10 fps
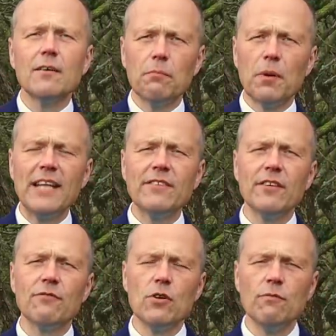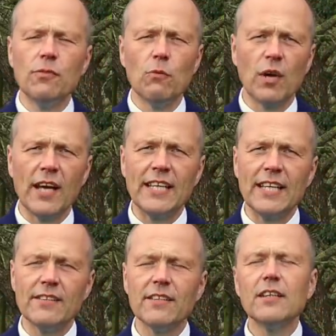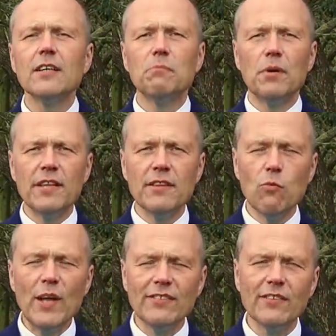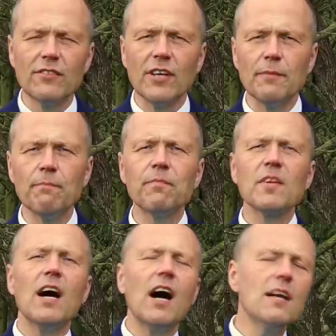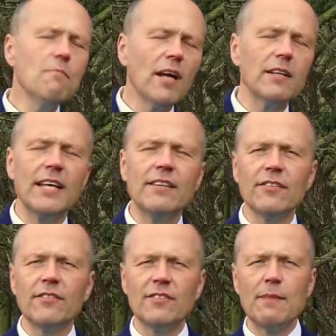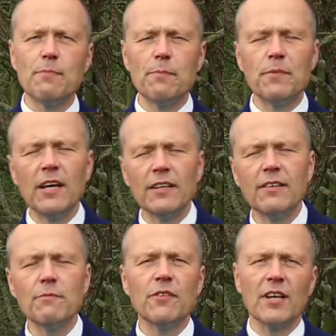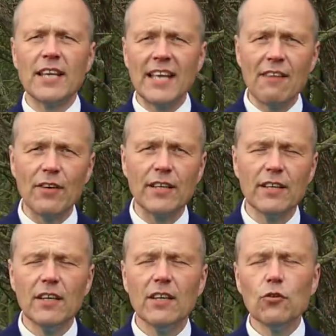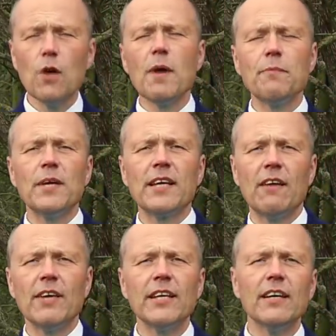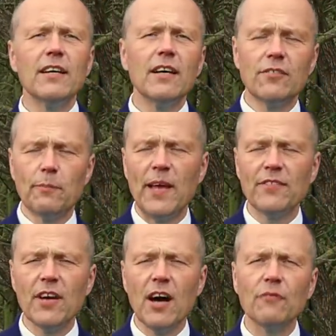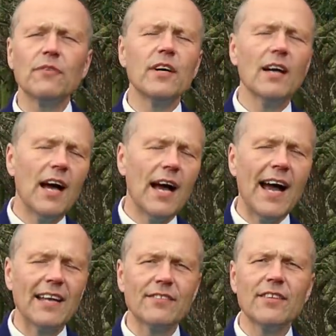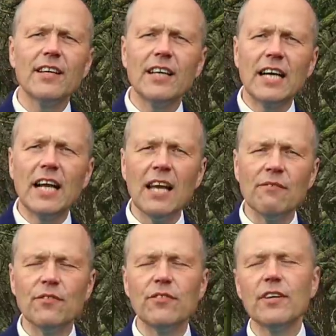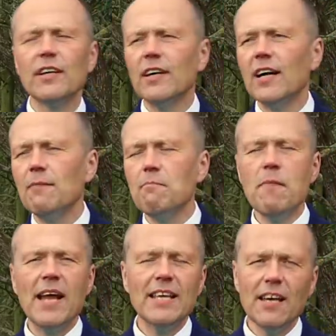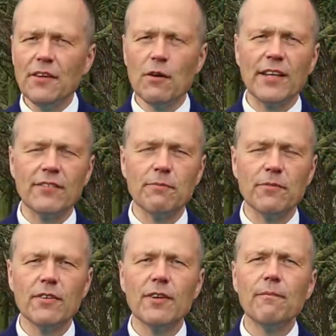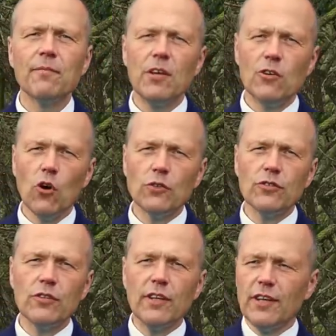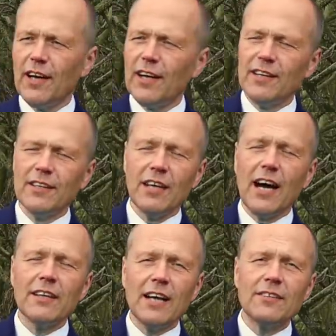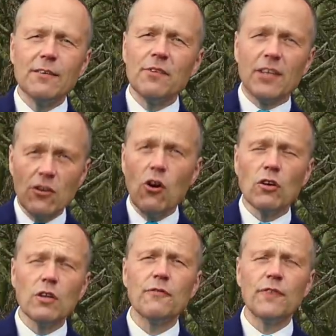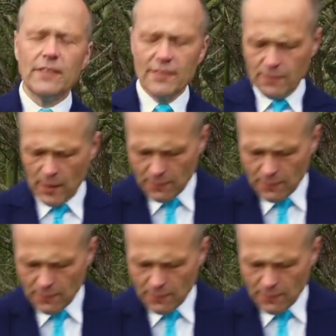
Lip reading: plenty of room for what I need. But in the winter time, I might need to step up the items that I carry. So I might be carrying a spare scarf, a hat, gloves, many other items. Items that are not going to fit into my